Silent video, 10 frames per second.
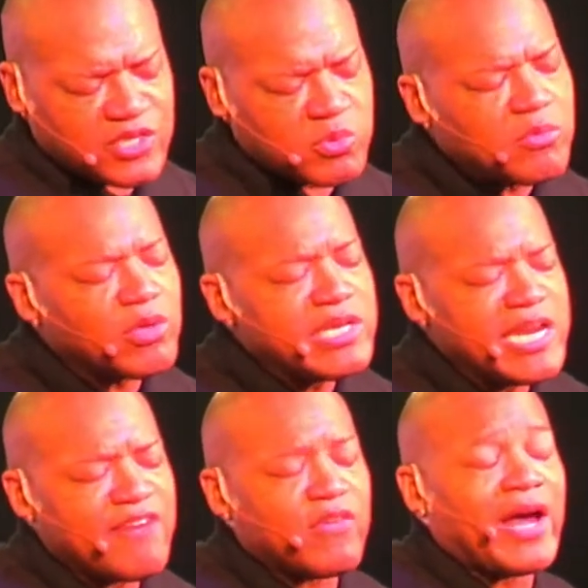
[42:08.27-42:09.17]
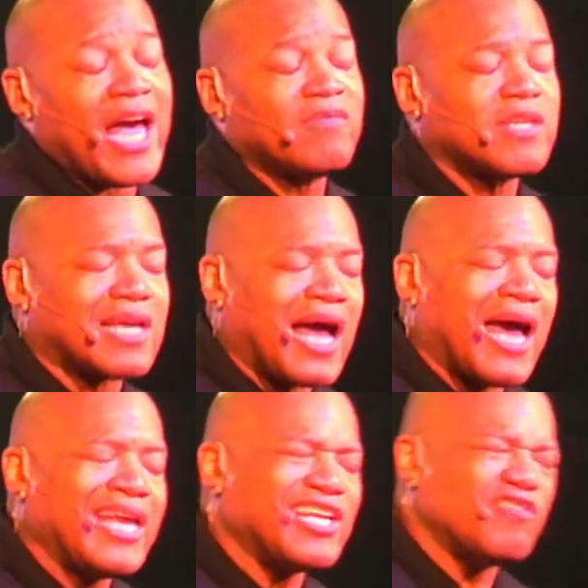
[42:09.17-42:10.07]
is we will never have the
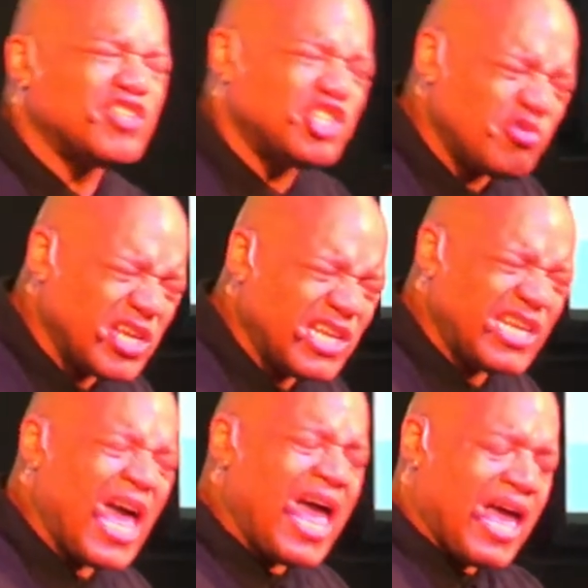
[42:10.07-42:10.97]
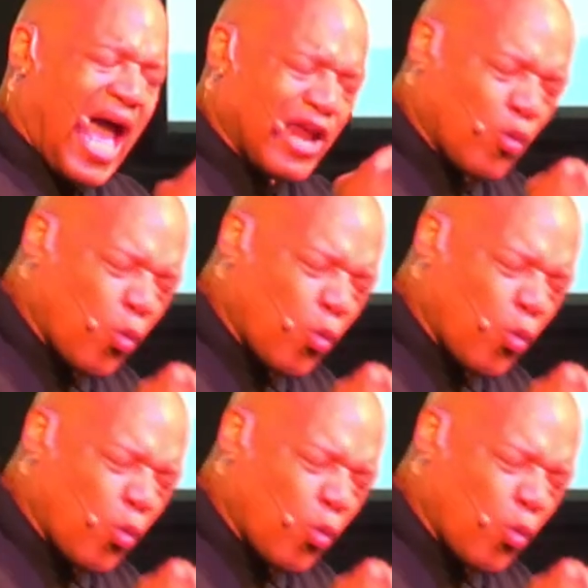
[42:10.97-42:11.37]
kind of unity and